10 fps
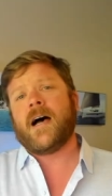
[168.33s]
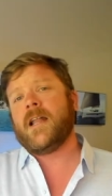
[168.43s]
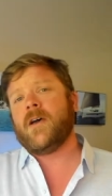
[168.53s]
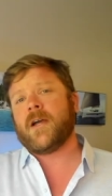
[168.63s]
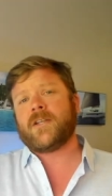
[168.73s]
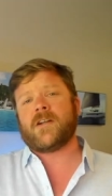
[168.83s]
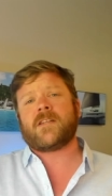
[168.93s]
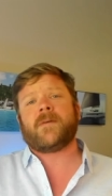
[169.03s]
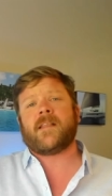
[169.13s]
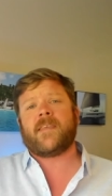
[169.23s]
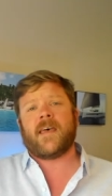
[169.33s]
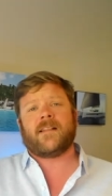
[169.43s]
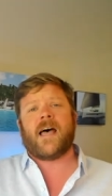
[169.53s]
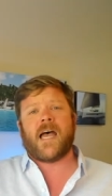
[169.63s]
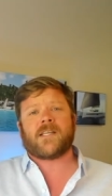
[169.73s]
I know I talked about that
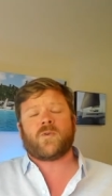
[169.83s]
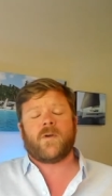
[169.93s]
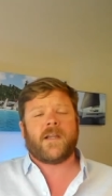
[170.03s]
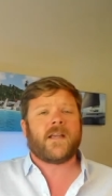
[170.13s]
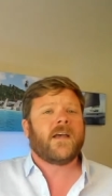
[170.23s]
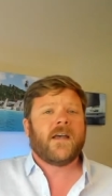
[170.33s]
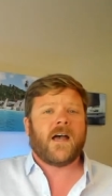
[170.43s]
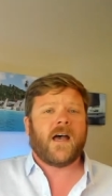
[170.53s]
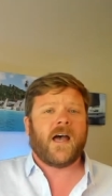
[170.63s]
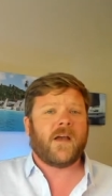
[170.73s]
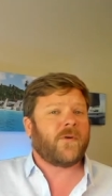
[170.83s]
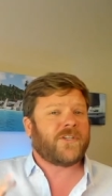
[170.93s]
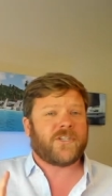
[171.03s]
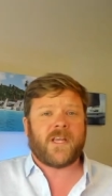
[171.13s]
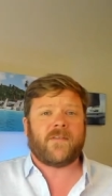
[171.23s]
last week. Uh, we
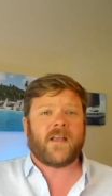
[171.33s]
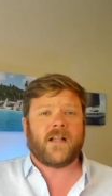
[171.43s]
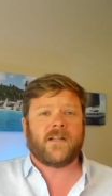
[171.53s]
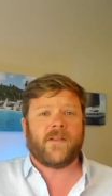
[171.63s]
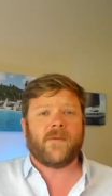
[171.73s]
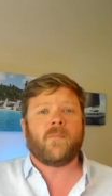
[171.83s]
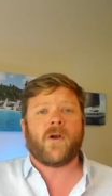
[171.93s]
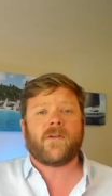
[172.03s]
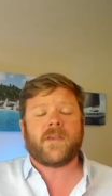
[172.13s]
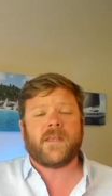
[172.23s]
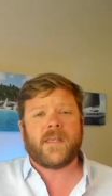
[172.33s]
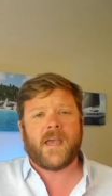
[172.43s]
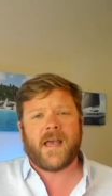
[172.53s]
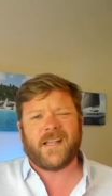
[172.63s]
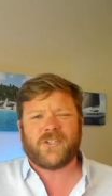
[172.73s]
just haven't gotten it on the market
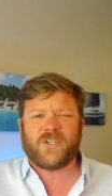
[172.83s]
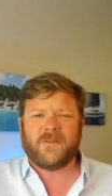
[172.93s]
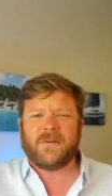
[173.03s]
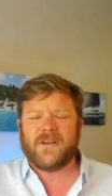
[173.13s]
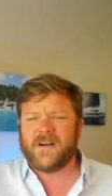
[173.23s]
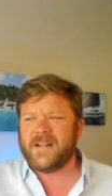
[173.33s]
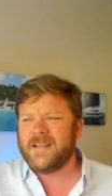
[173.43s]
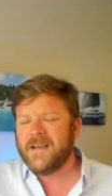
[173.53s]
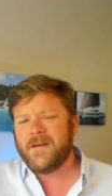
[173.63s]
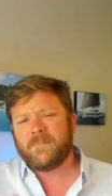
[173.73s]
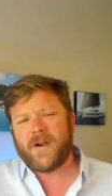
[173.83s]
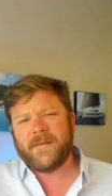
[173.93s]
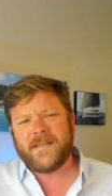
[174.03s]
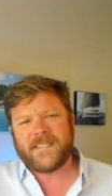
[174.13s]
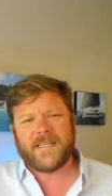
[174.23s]
yet. It should be on
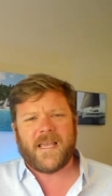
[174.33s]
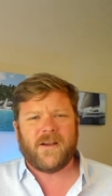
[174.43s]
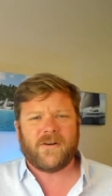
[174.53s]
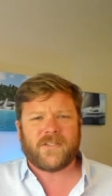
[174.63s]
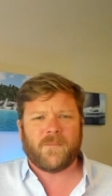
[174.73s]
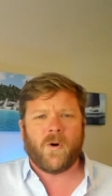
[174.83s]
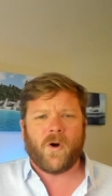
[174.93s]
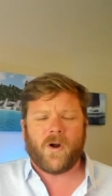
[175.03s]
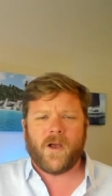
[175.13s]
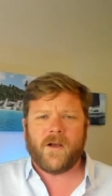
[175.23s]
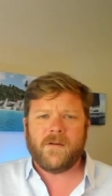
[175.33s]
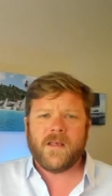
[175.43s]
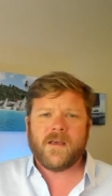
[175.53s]
probably today or tomorrow.